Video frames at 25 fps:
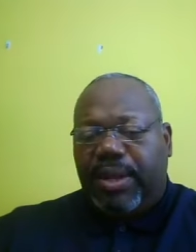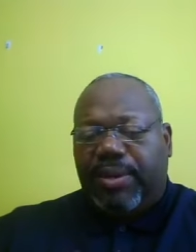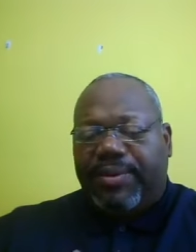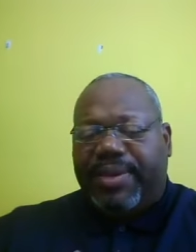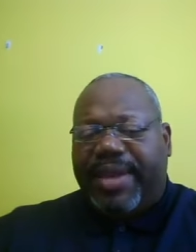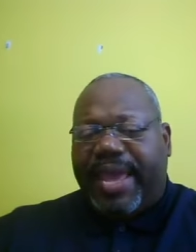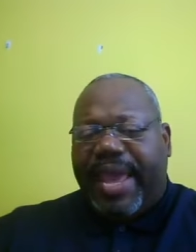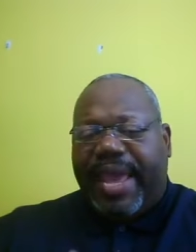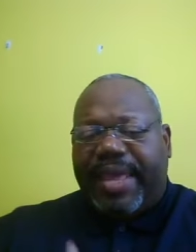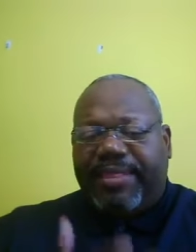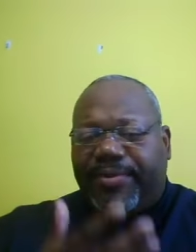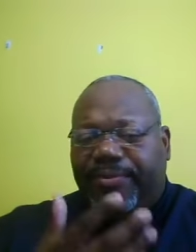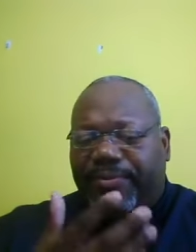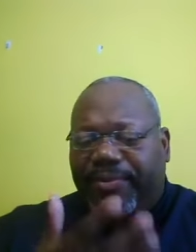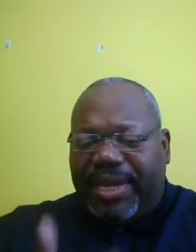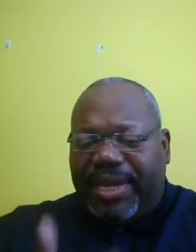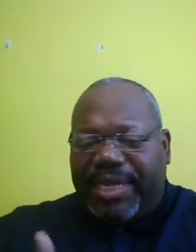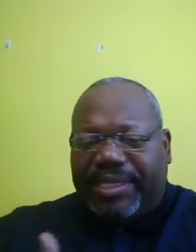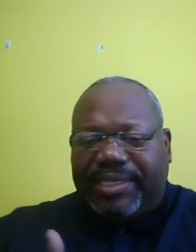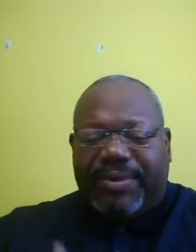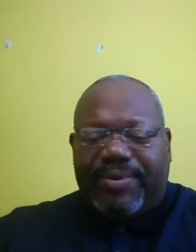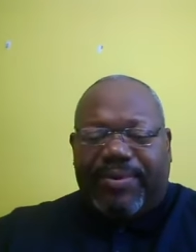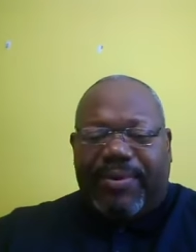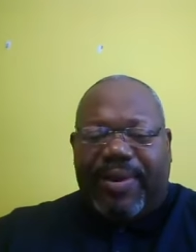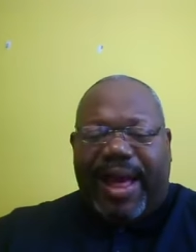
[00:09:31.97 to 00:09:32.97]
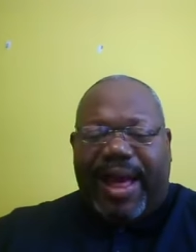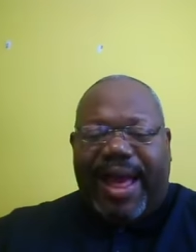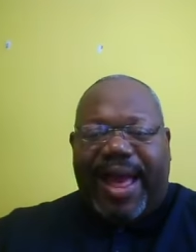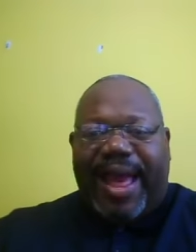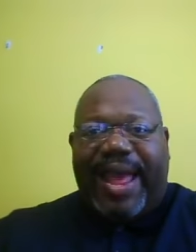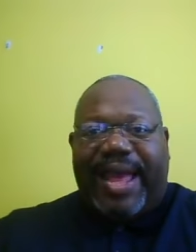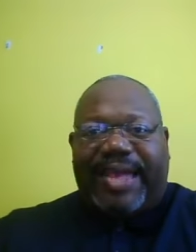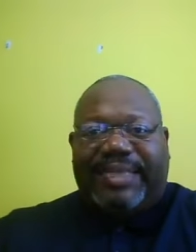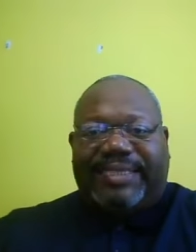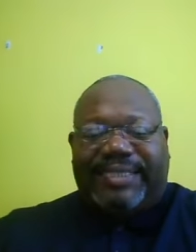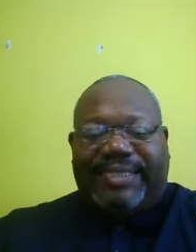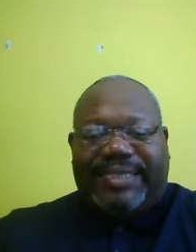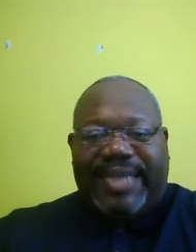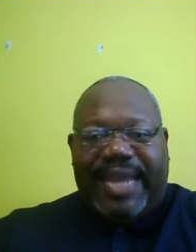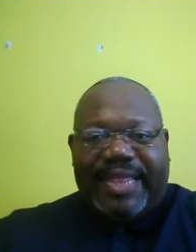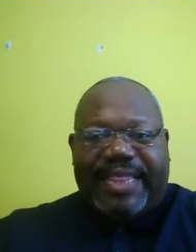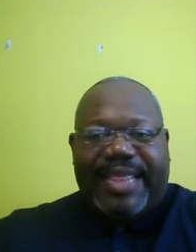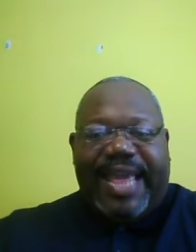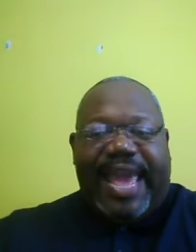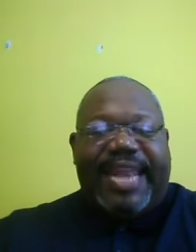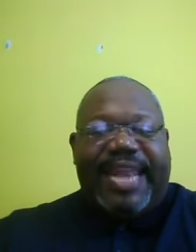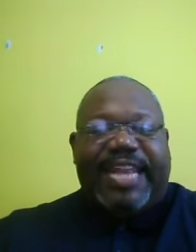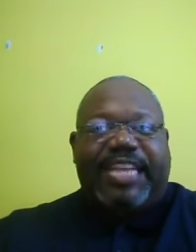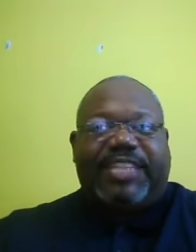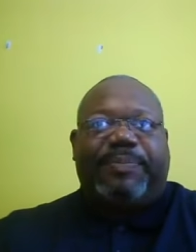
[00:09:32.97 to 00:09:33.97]
Okay, the reason why I say
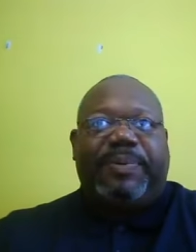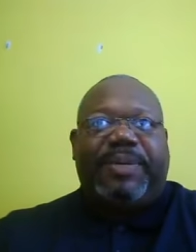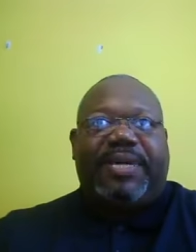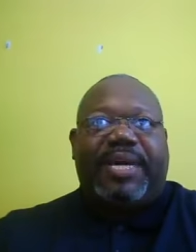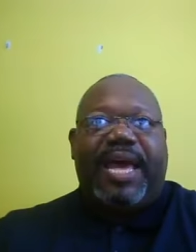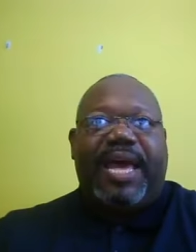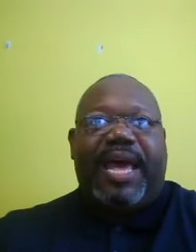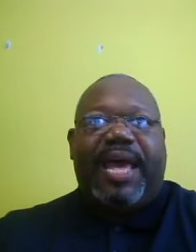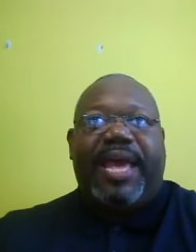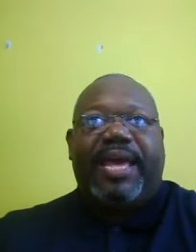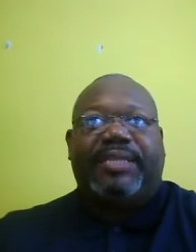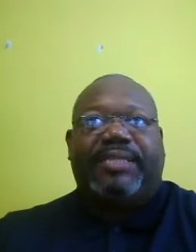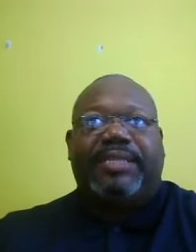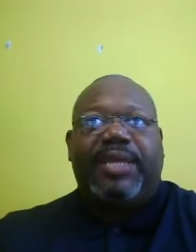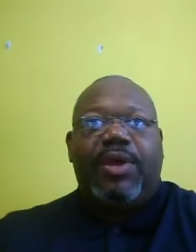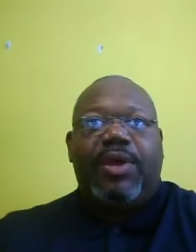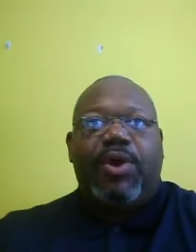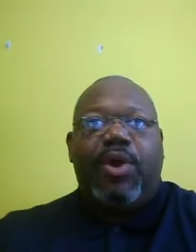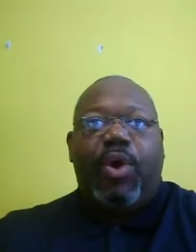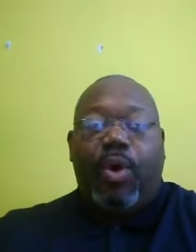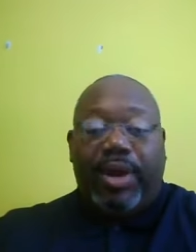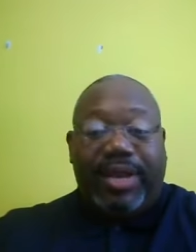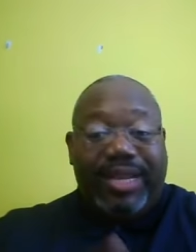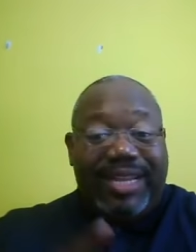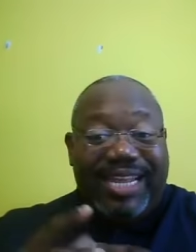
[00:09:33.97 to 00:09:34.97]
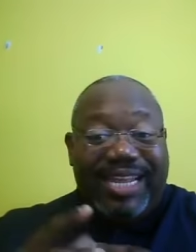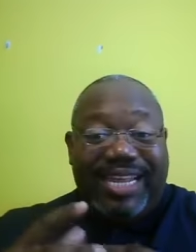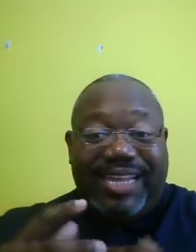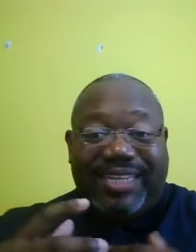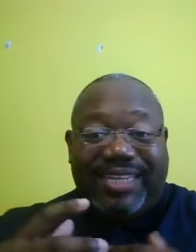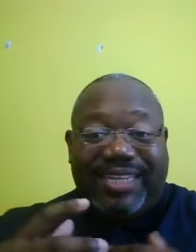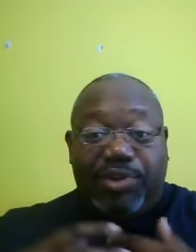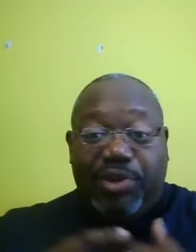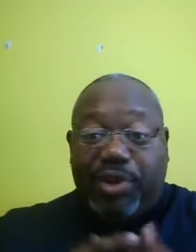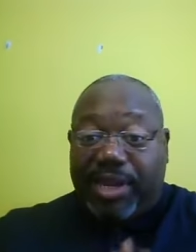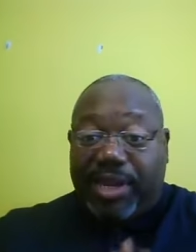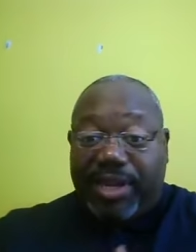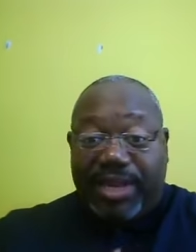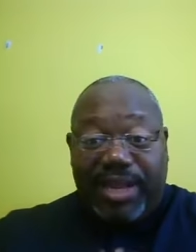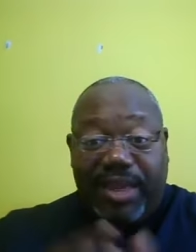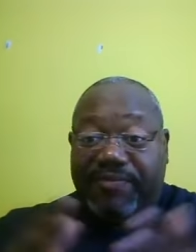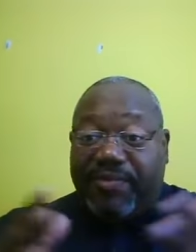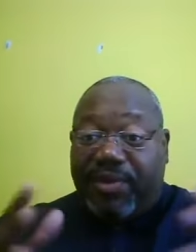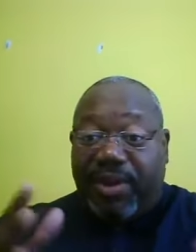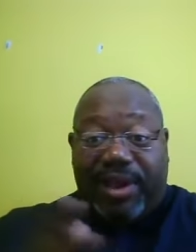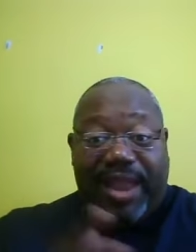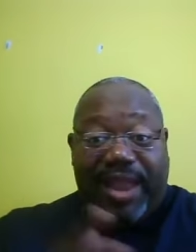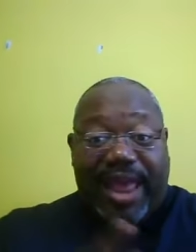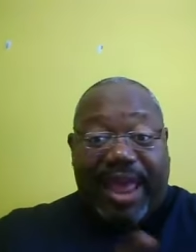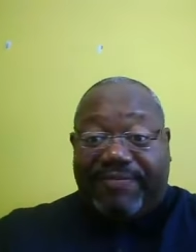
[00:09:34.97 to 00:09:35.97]
that is because, or at least you can
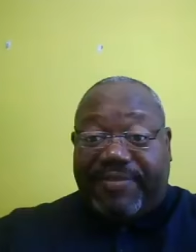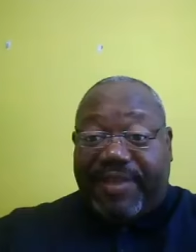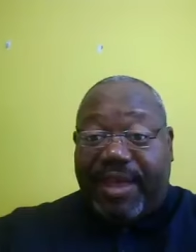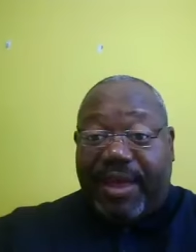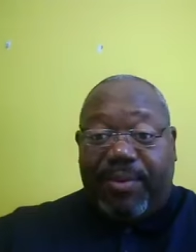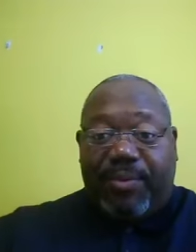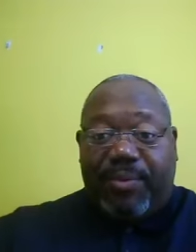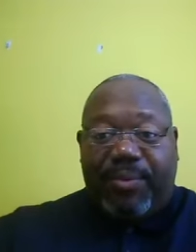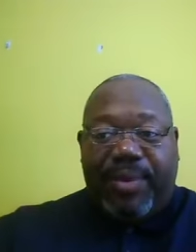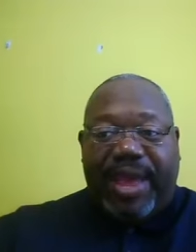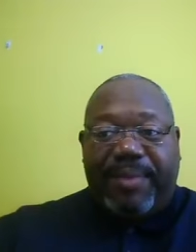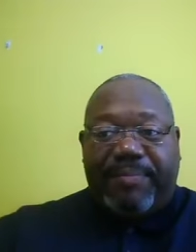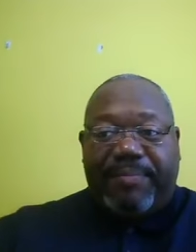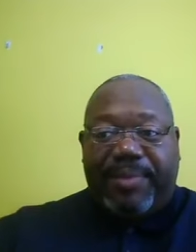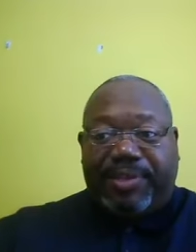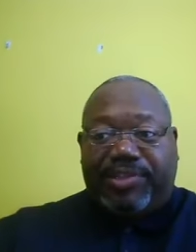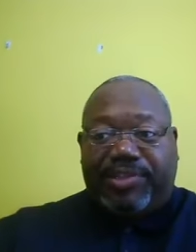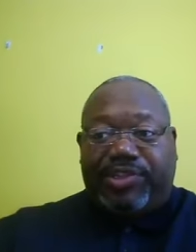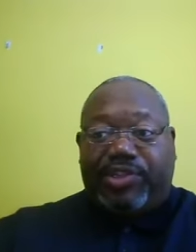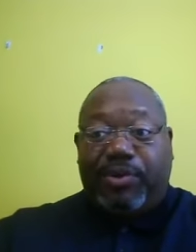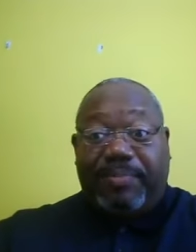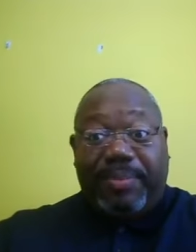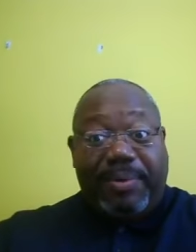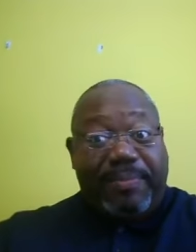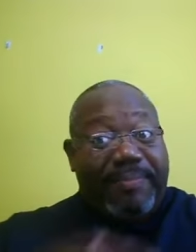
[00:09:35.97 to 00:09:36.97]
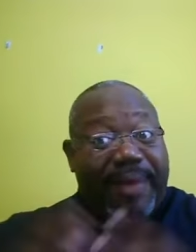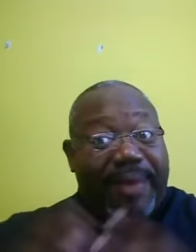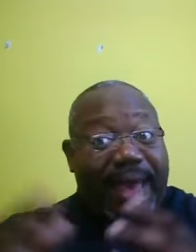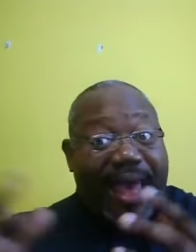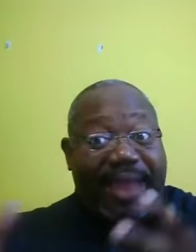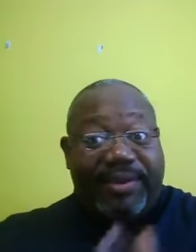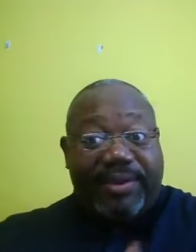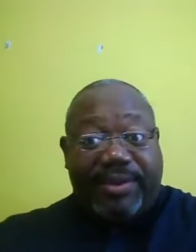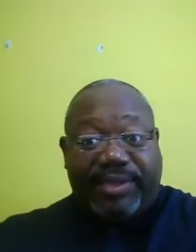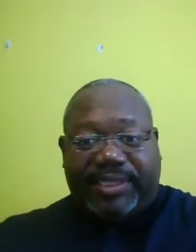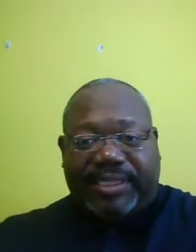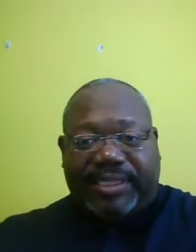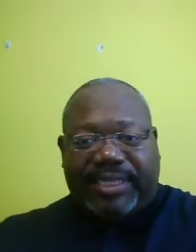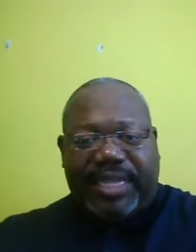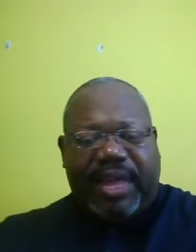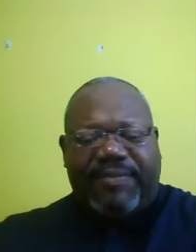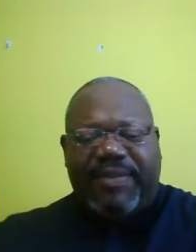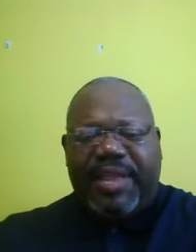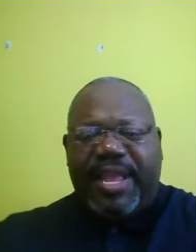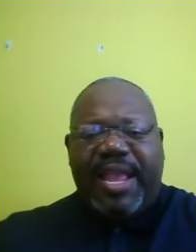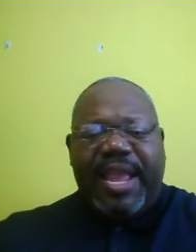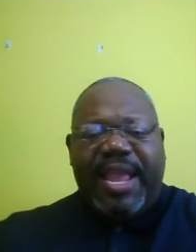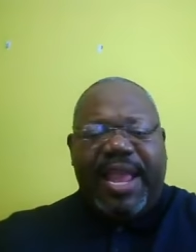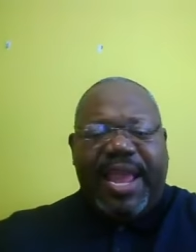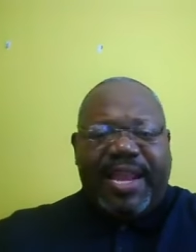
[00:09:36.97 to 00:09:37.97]
live your life that way, but you'll be by
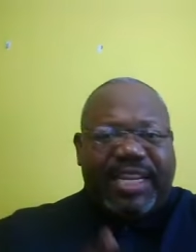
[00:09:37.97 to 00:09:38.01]
yourself,